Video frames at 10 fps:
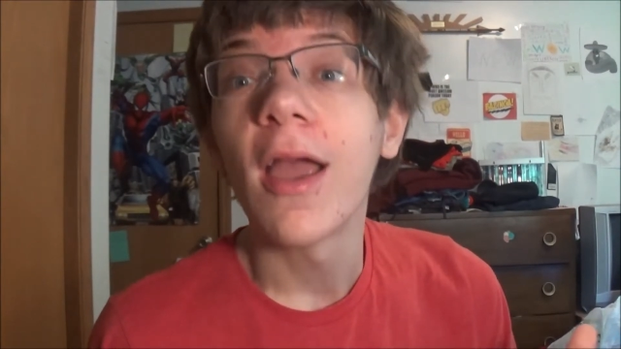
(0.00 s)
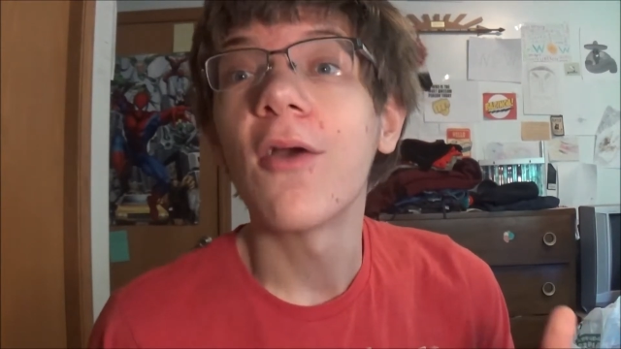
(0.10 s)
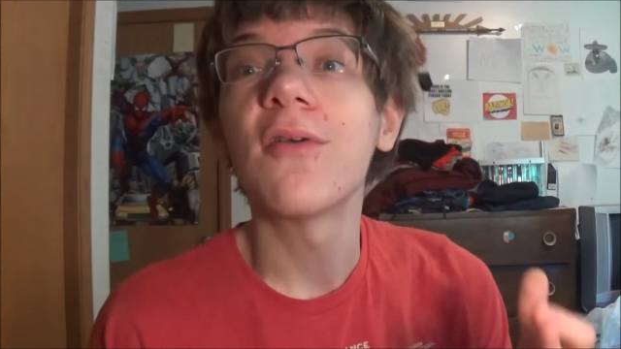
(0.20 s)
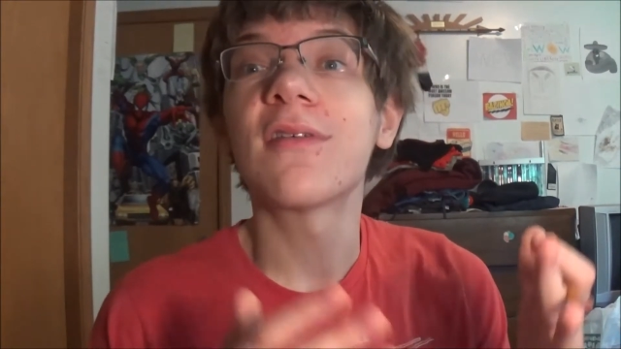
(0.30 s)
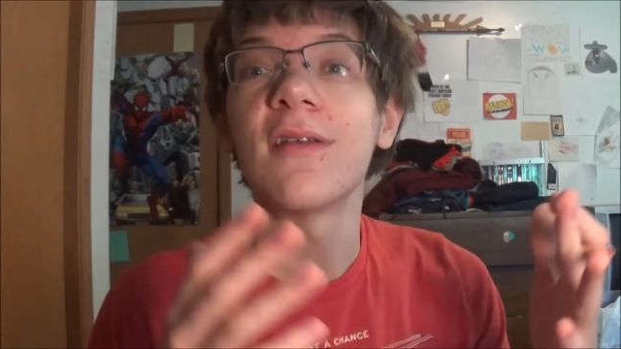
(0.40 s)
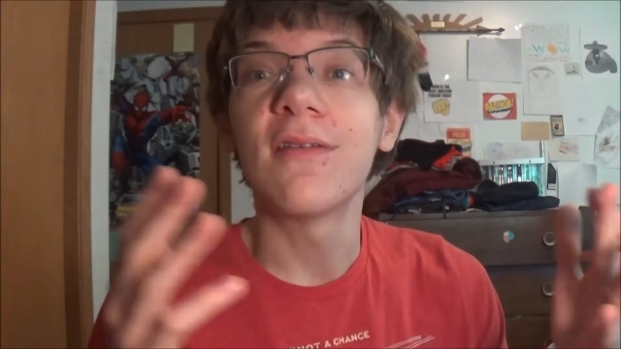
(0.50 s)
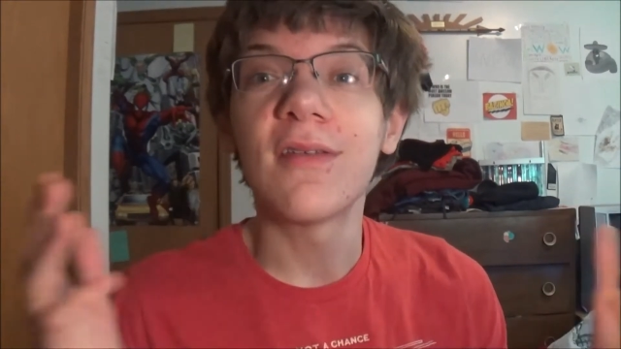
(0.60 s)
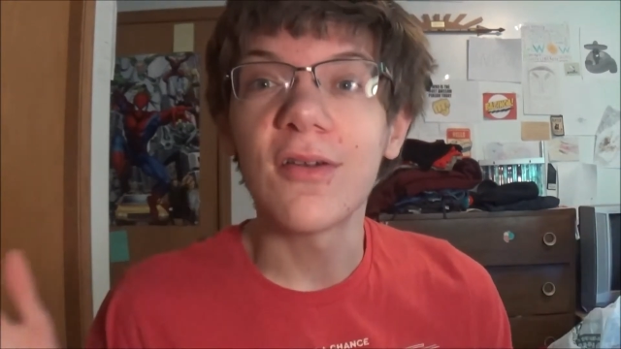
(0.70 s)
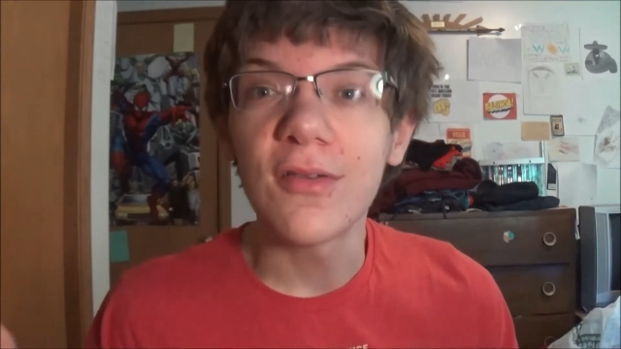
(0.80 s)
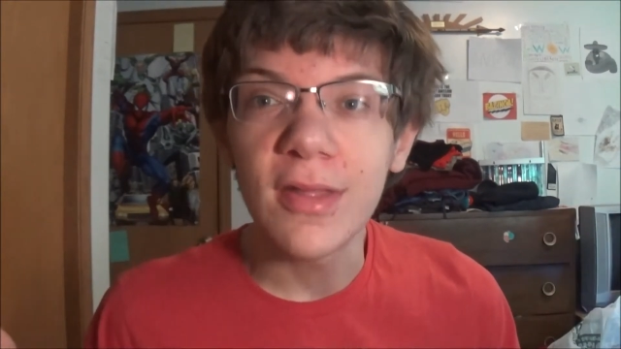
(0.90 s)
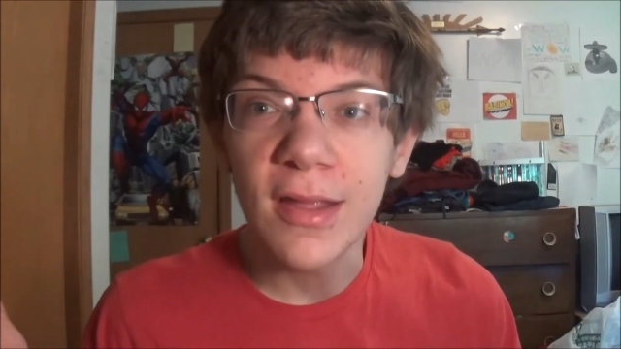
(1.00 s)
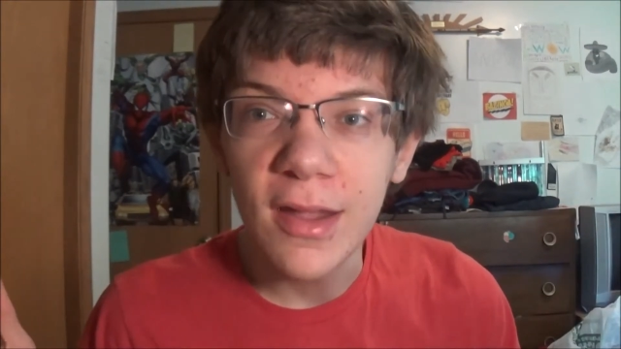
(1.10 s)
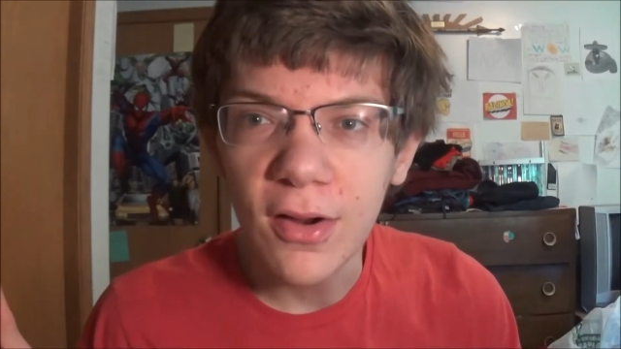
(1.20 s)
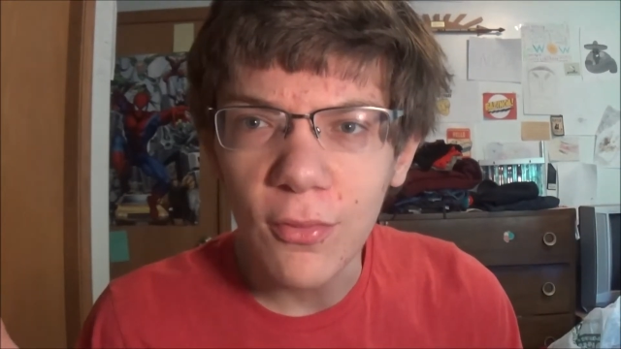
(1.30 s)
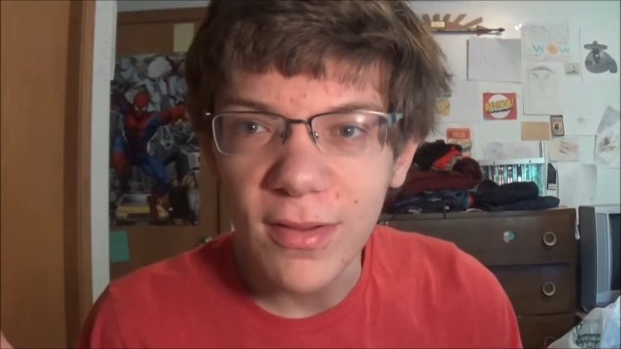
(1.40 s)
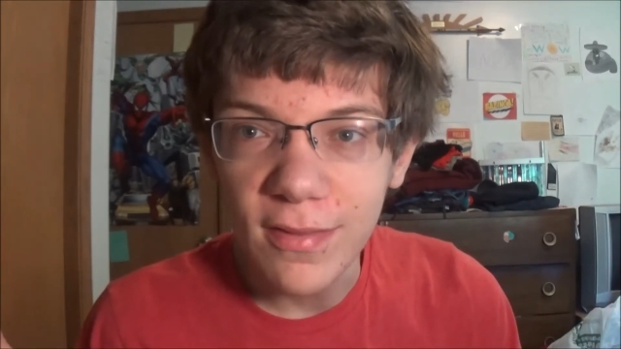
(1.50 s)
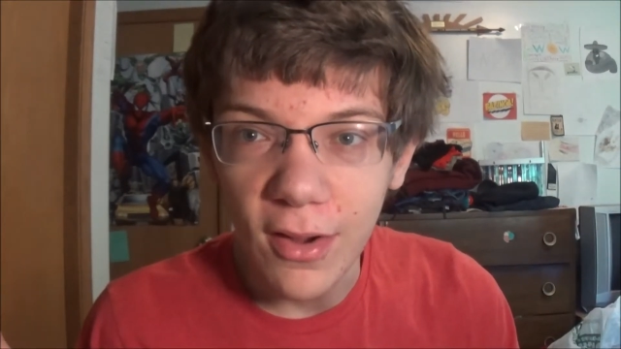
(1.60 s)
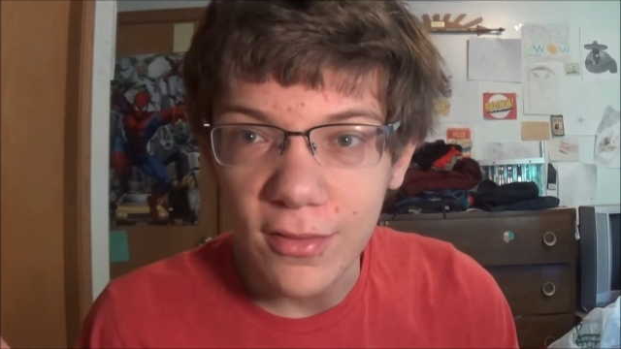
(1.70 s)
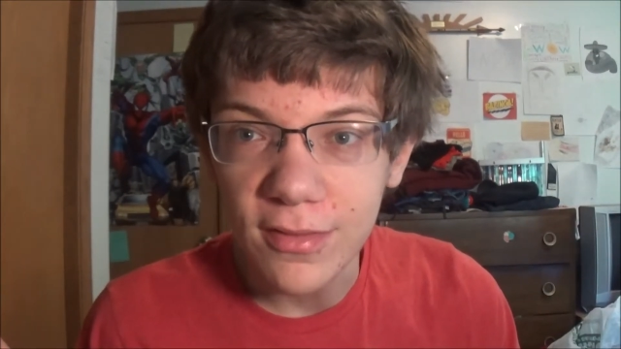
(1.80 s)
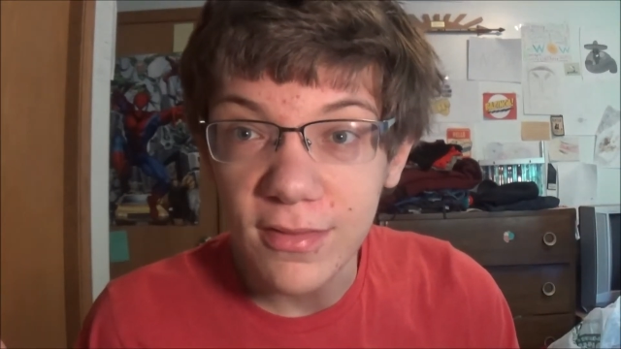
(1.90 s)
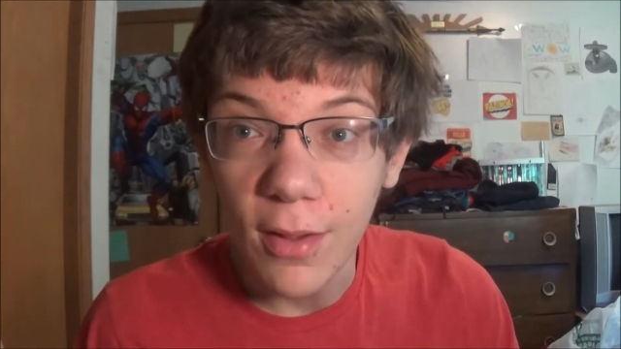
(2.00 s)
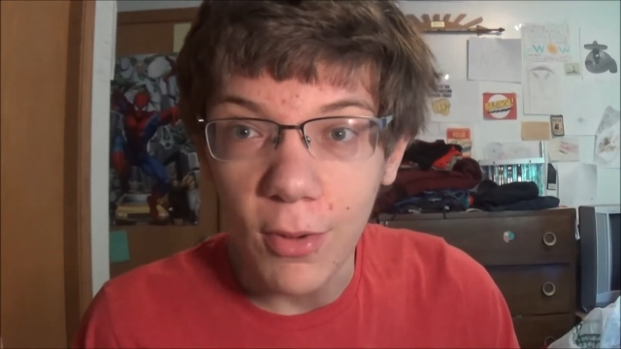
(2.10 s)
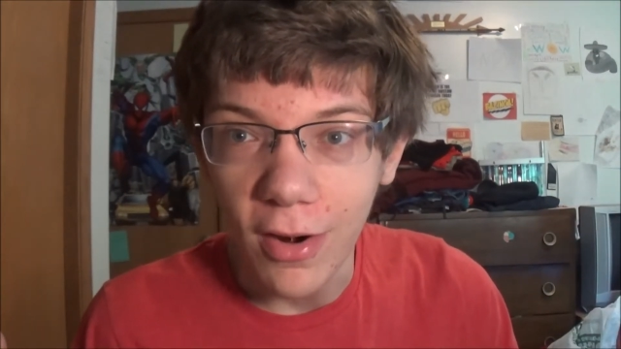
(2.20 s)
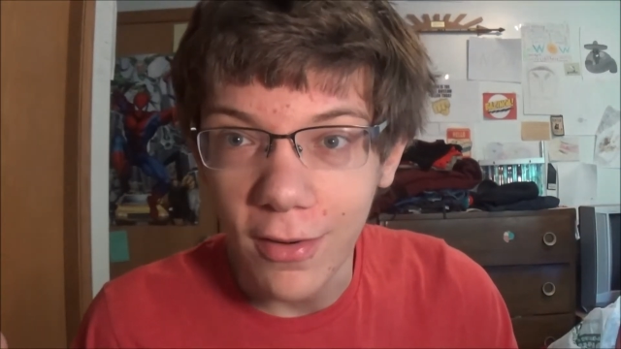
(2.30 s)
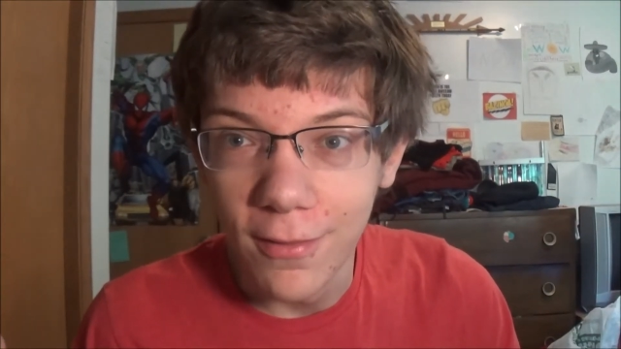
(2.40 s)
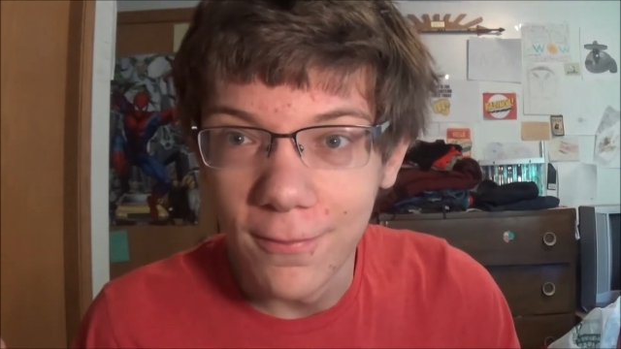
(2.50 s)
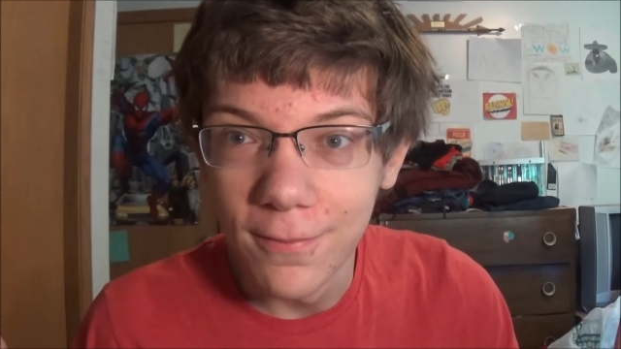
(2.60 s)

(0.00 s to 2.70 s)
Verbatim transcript: It was considered the year without a summer.